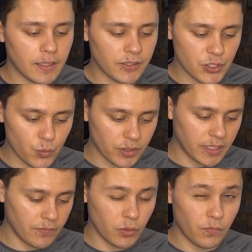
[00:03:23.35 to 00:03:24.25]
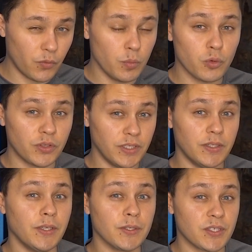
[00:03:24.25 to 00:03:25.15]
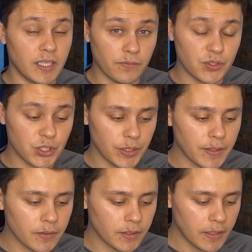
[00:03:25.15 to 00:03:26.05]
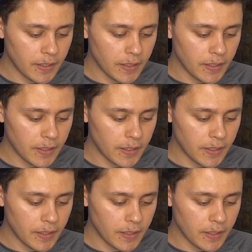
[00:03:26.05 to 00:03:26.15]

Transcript: I just want to give you a few more details that they've shared.